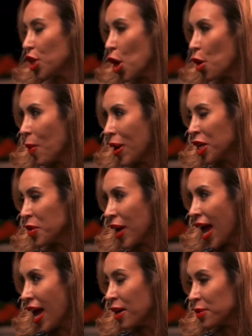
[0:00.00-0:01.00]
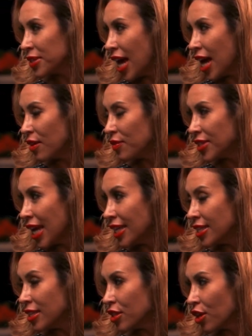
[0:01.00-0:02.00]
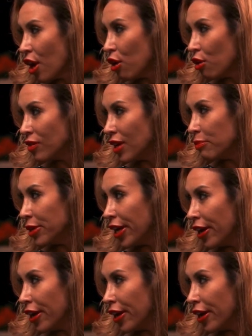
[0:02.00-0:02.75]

you get outside of Satan's Cove, let me know.